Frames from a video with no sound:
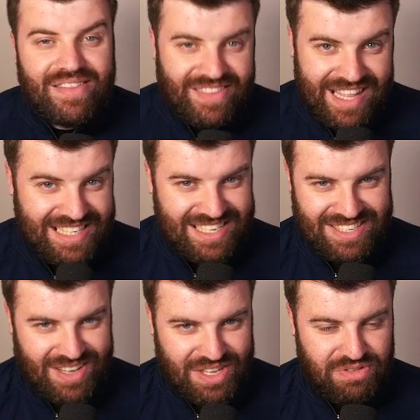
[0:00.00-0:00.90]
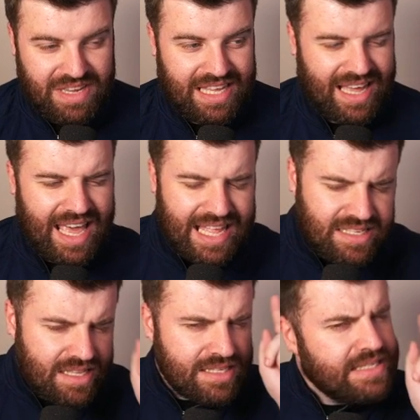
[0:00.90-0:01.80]
This is slightly trickier. It's
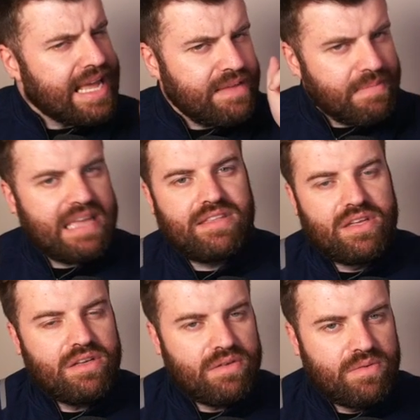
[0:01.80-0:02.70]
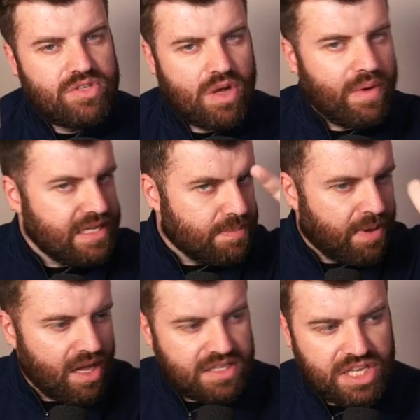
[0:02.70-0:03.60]
the same method, so I want you to
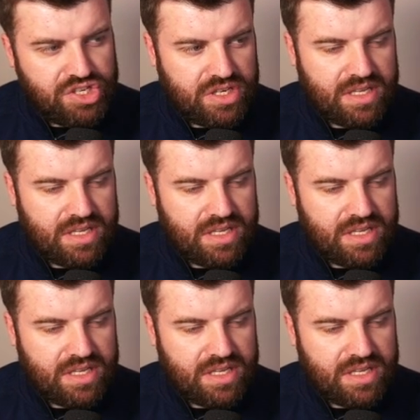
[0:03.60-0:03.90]
partition it